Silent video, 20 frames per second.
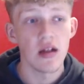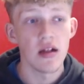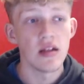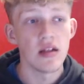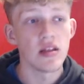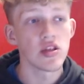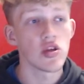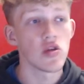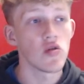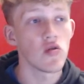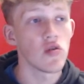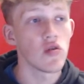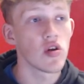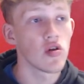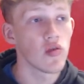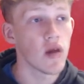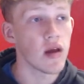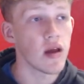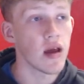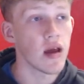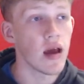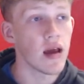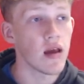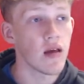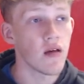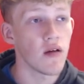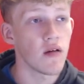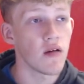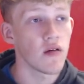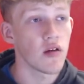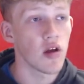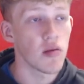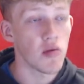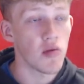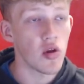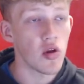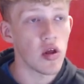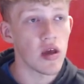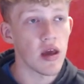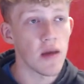to create a
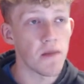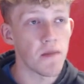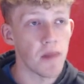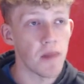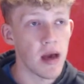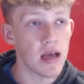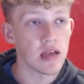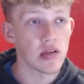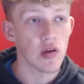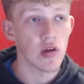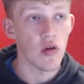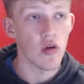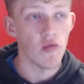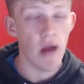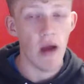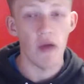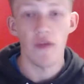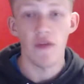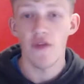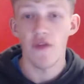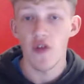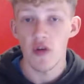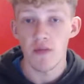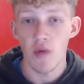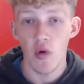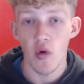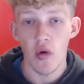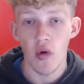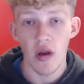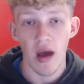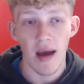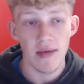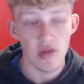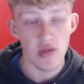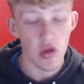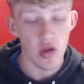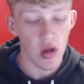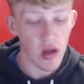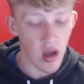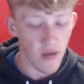community again based around football and I
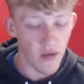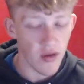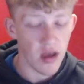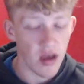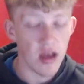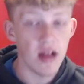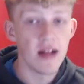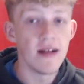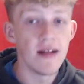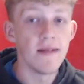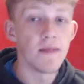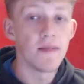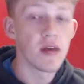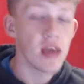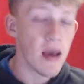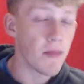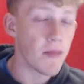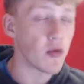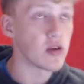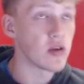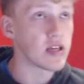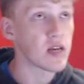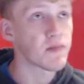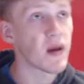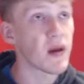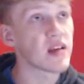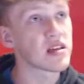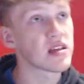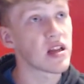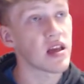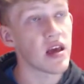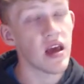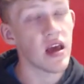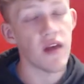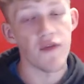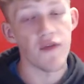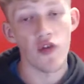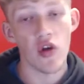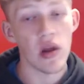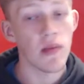absolutely love it. But yeah boys, that's basically it. If
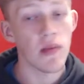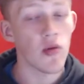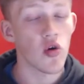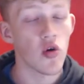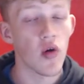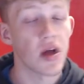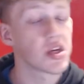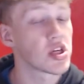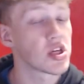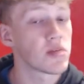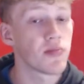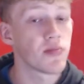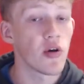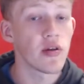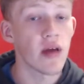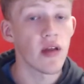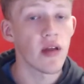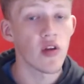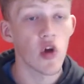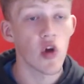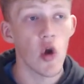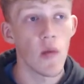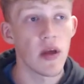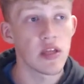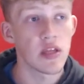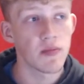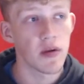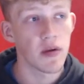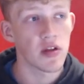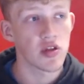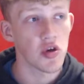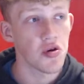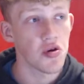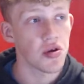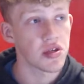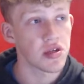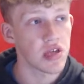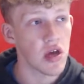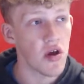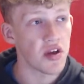you've got any more questions, put it down in the comments. But the two
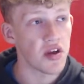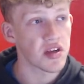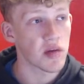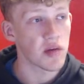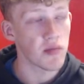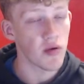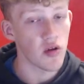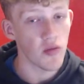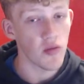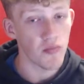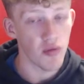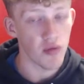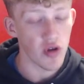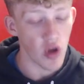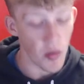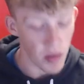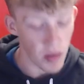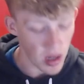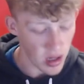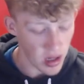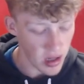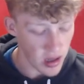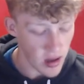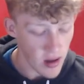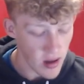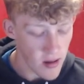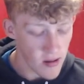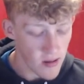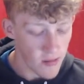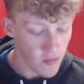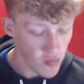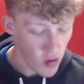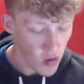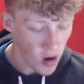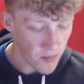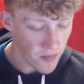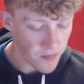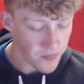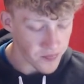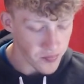series gonna be predominantly
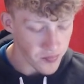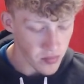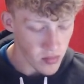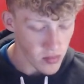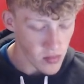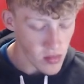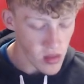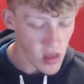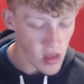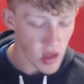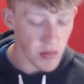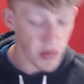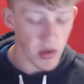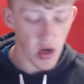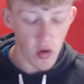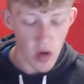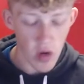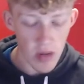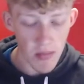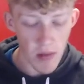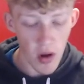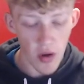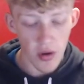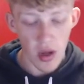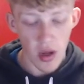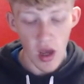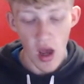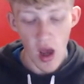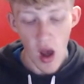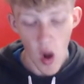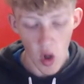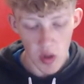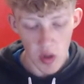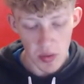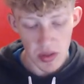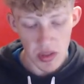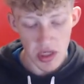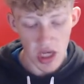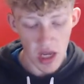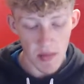run it be career mode,
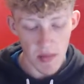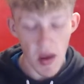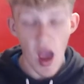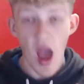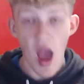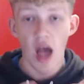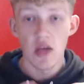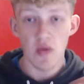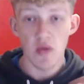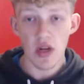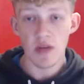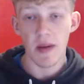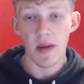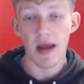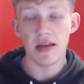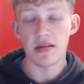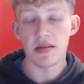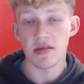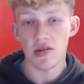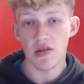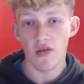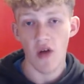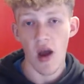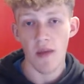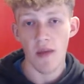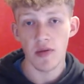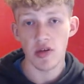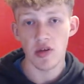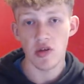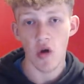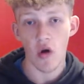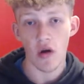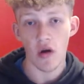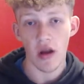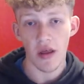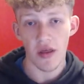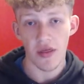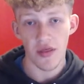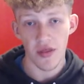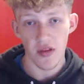ultimate team, as well as subscribers on
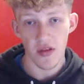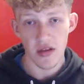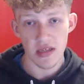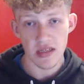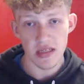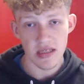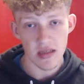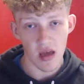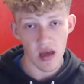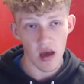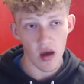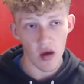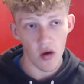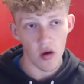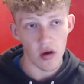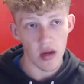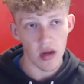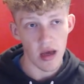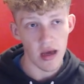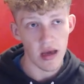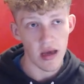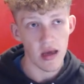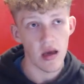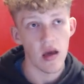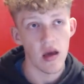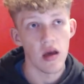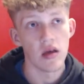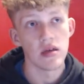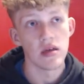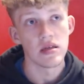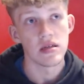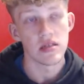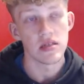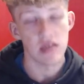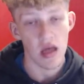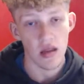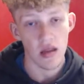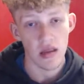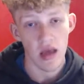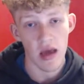a uh, on a
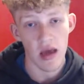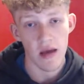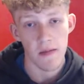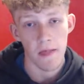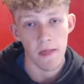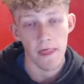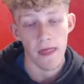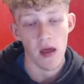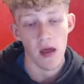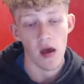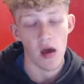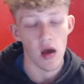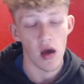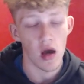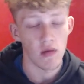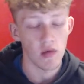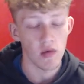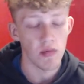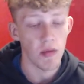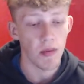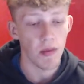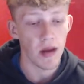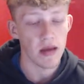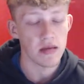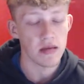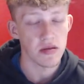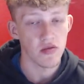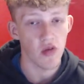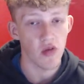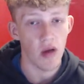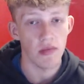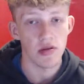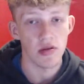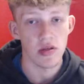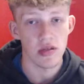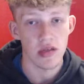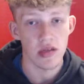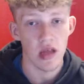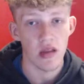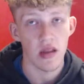Sunday. Uh, will be playing subscribers on
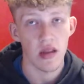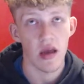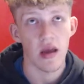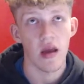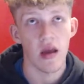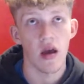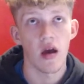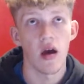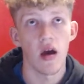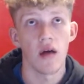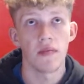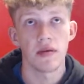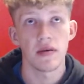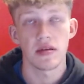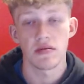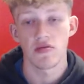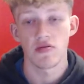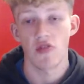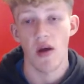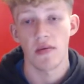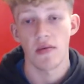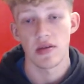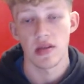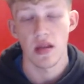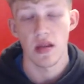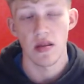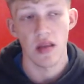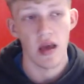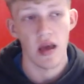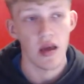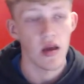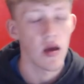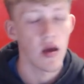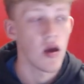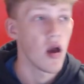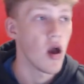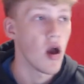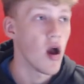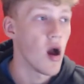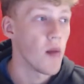a Sunday. Uh, be subscriber Sunday.
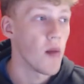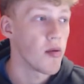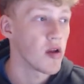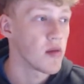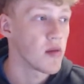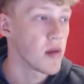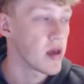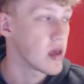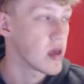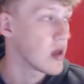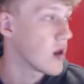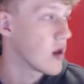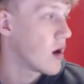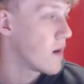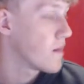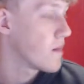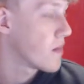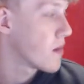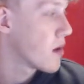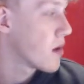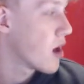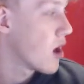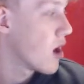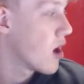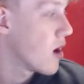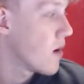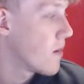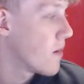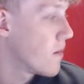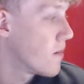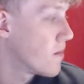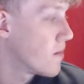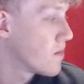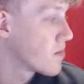I'll probably make it like um,